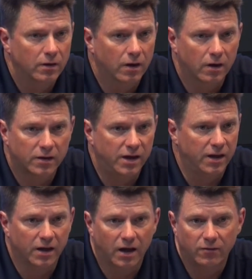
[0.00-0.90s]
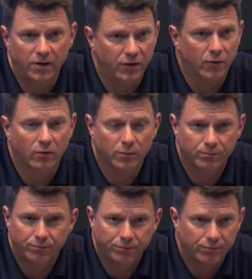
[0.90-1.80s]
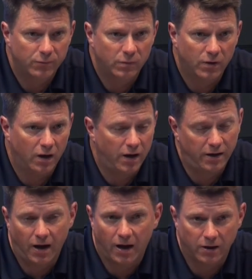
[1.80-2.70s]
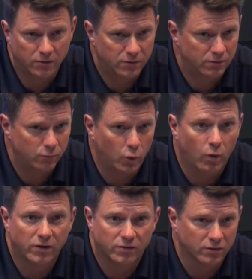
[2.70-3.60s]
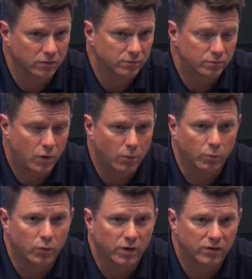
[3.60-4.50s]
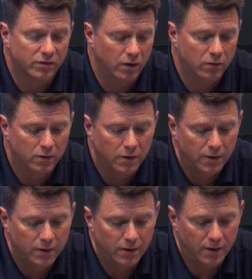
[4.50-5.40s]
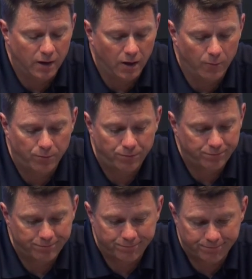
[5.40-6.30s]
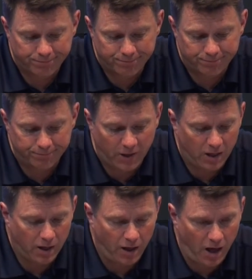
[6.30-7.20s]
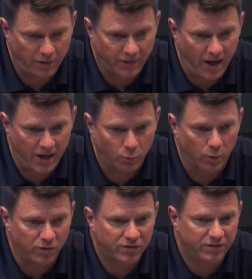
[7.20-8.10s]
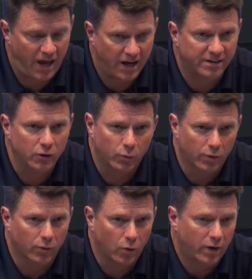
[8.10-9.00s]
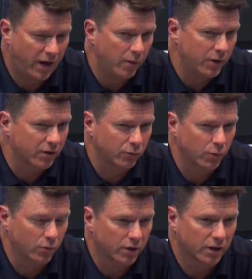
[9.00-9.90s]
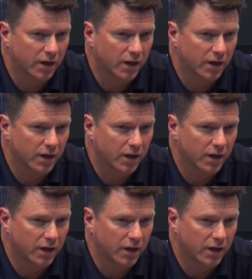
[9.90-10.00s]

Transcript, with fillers: um, uh, Keating on either of them, uh, Aiden Will Weitzel, Robert Mooney. So um, I, I, think that any way we stacked it, we were okay because we were